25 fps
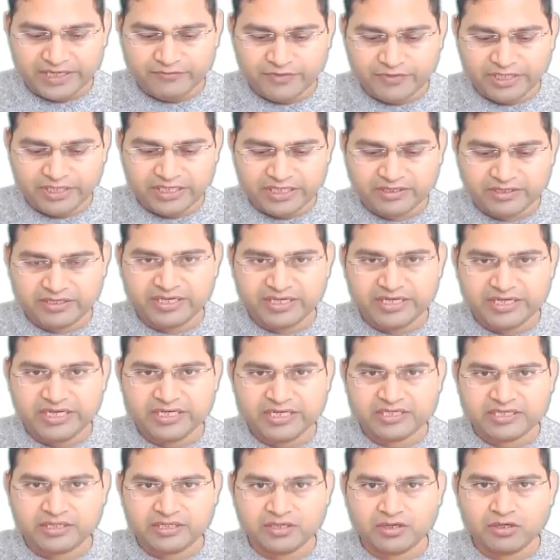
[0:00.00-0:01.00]
and we can
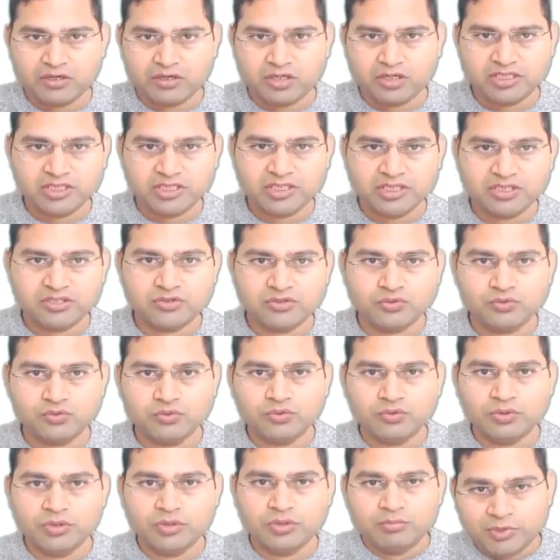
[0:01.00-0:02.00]
create a logic
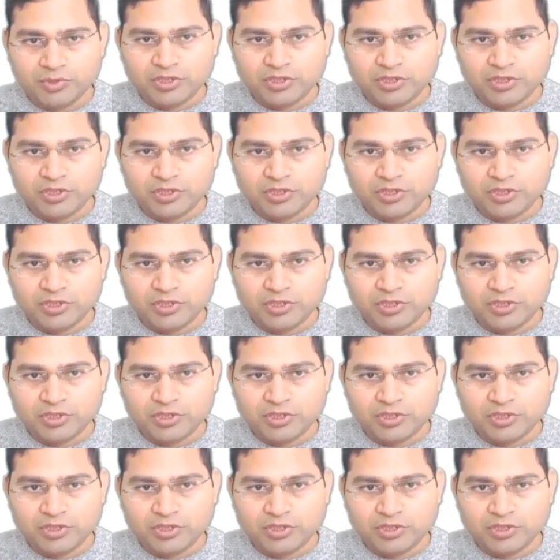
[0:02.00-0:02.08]
to